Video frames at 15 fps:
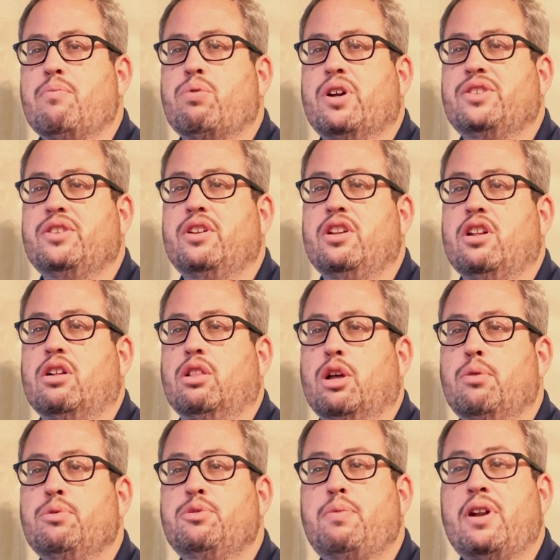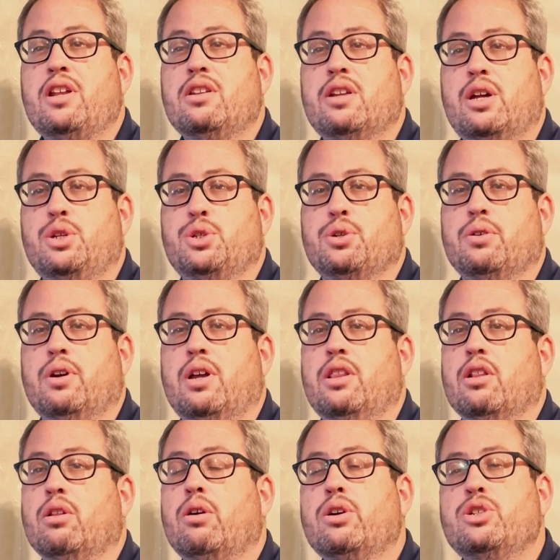unprecedented globe-spanning nature and
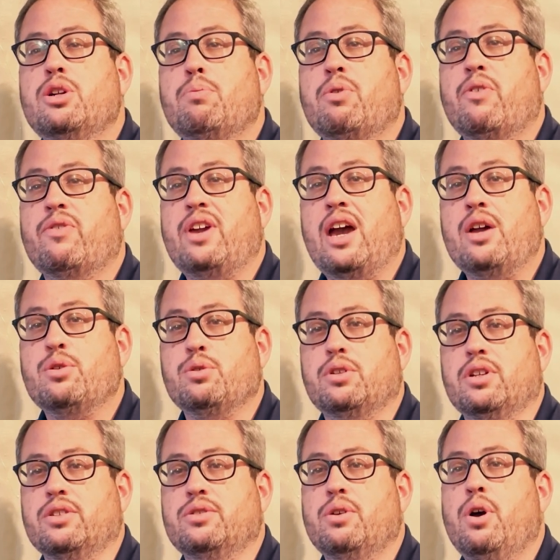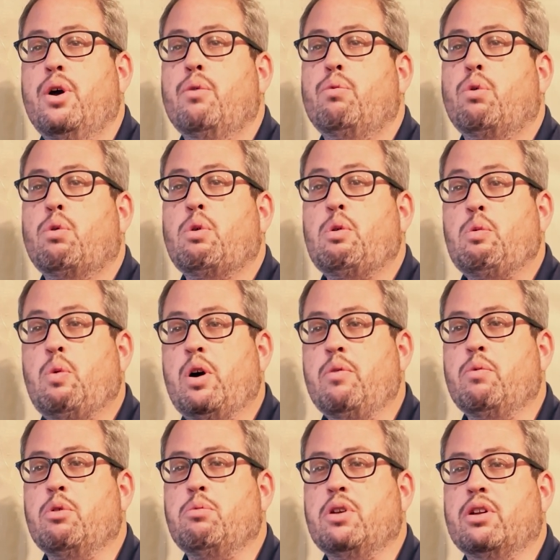the large number of casualties, World War I
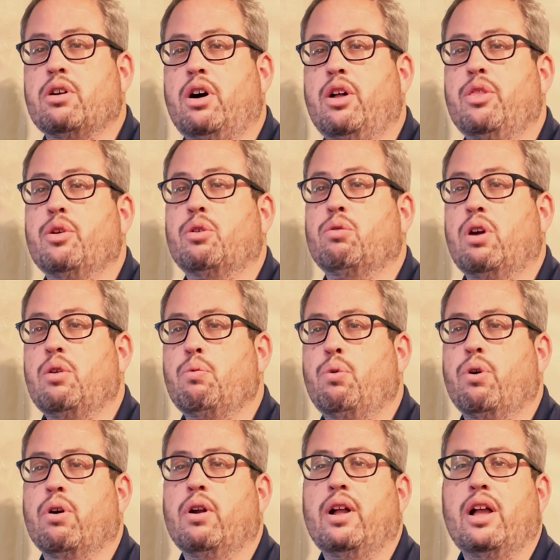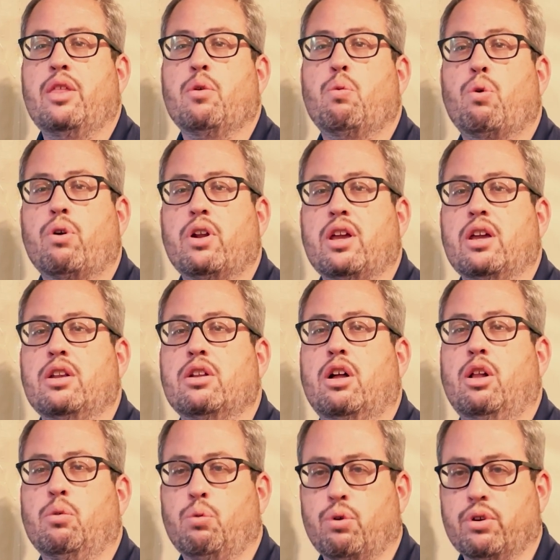would be called the Great War and the war to end
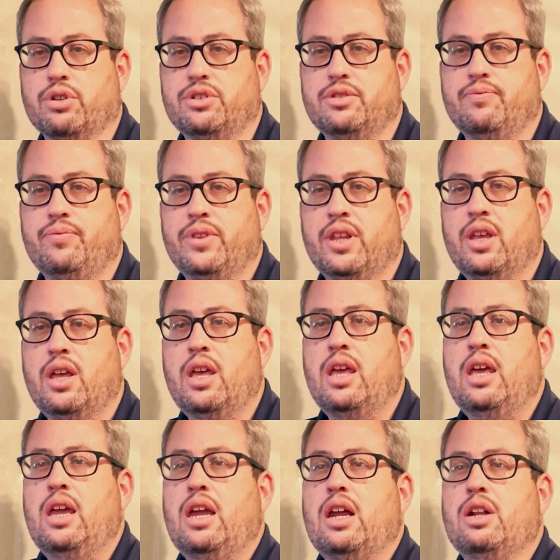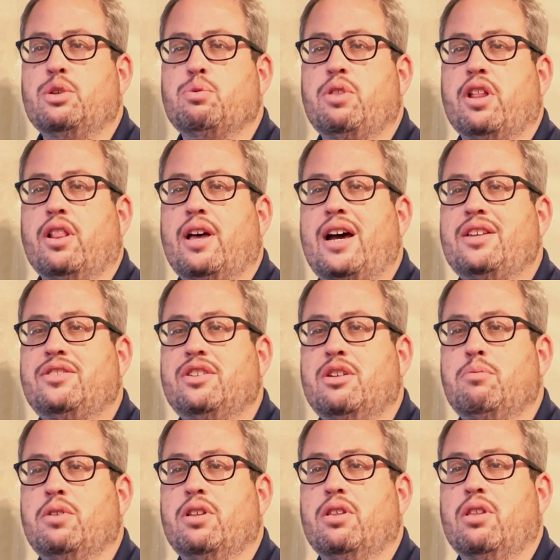all wars. It is with the last
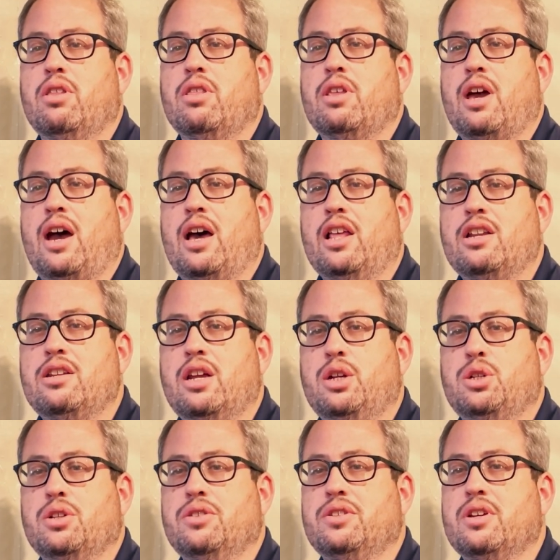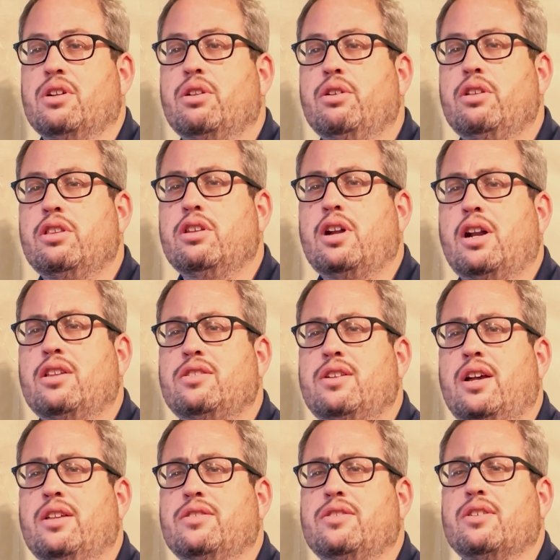sentiment that Allied nations, including the United
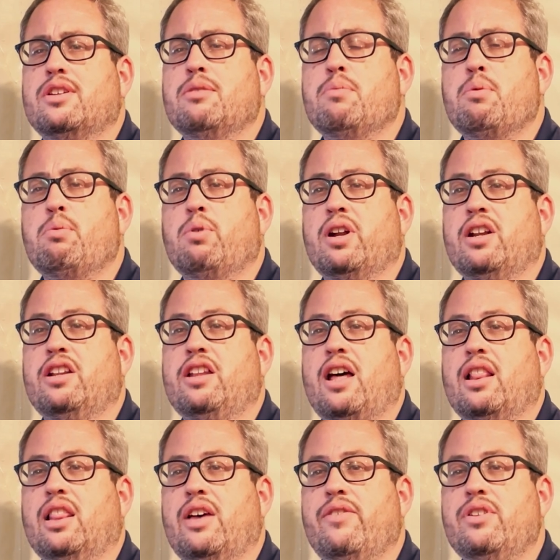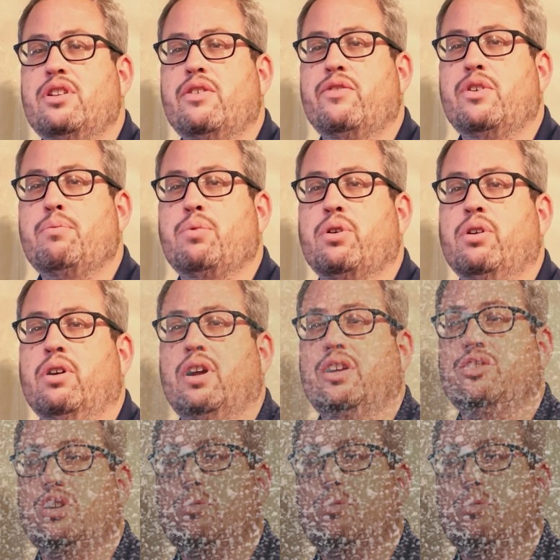States, commemorated 11 November as